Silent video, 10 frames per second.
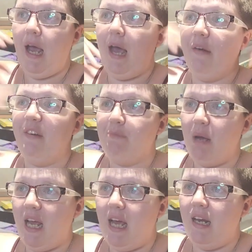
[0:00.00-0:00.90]
out of
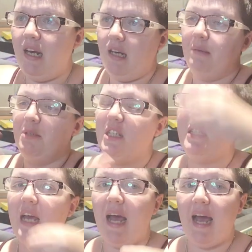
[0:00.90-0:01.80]
my head and I'm
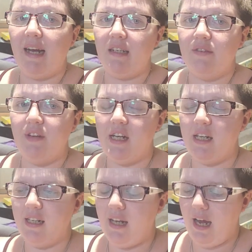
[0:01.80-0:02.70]
just
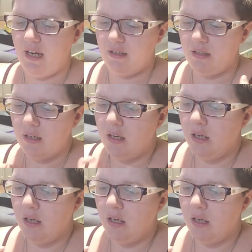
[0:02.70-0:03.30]
activating and